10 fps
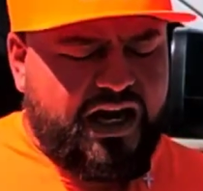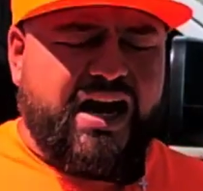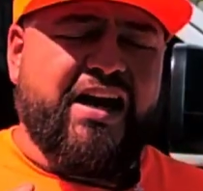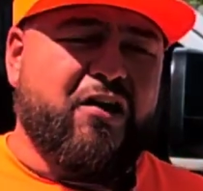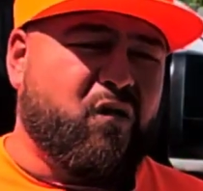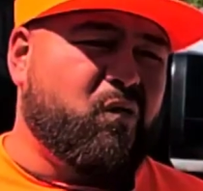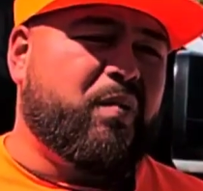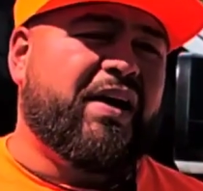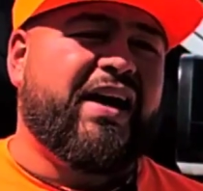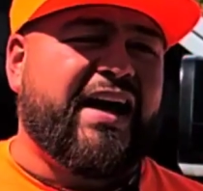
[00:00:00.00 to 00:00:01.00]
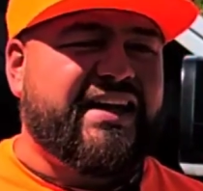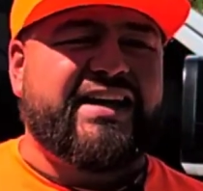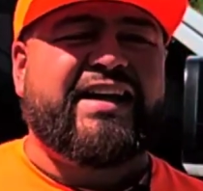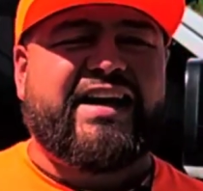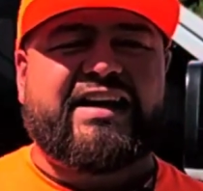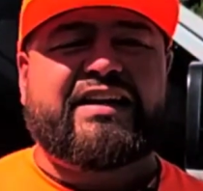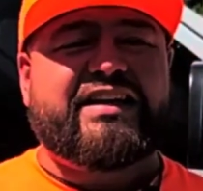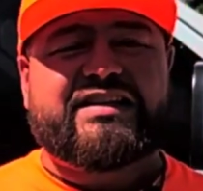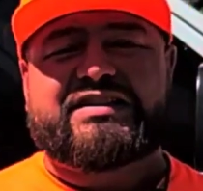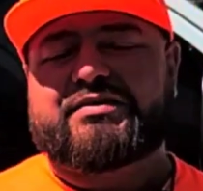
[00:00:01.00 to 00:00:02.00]
I hope I can get at
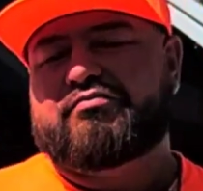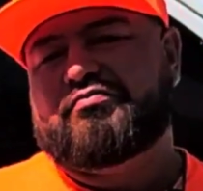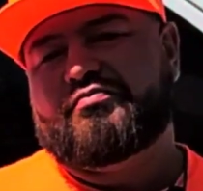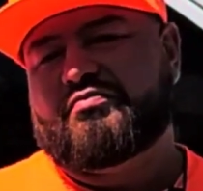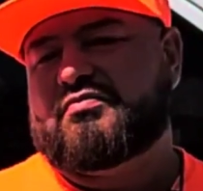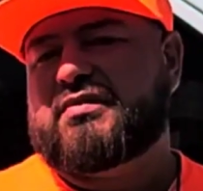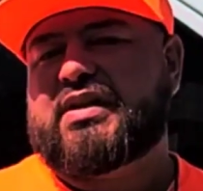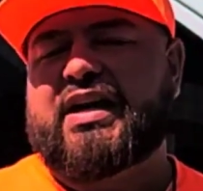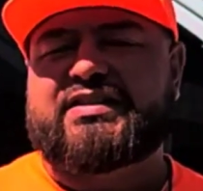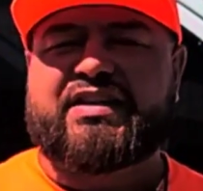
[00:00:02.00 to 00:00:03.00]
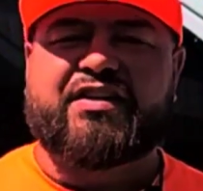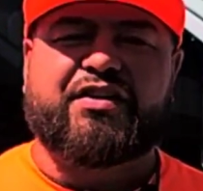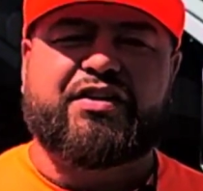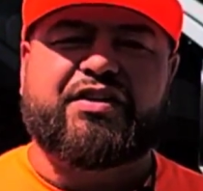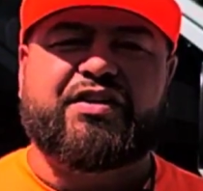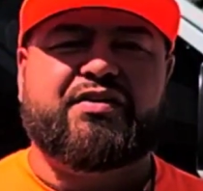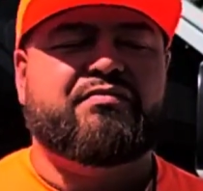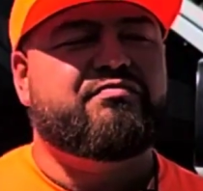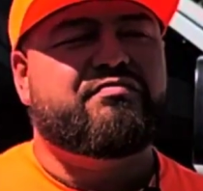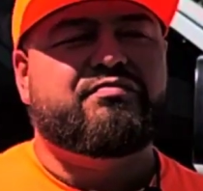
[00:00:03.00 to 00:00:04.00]
least, I say, a good
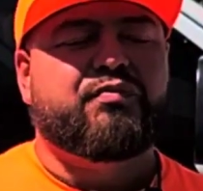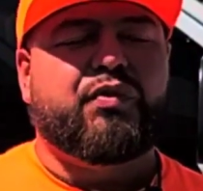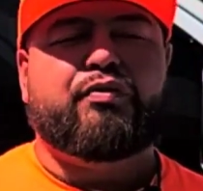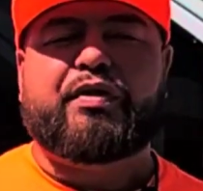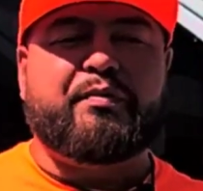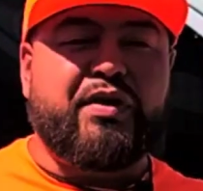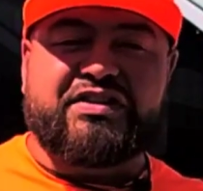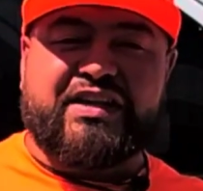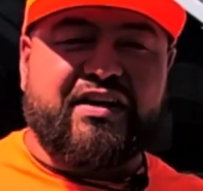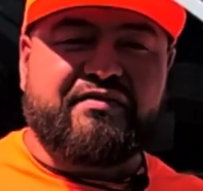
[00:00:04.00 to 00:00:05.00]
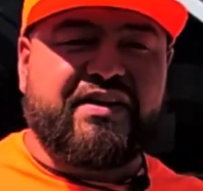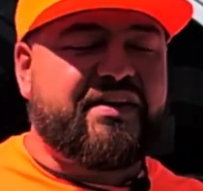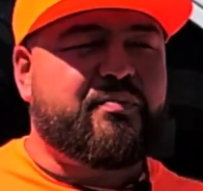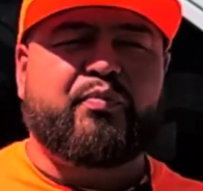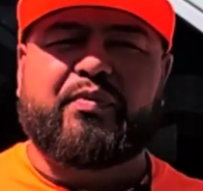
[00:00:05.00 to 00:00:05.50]
3 months out of it.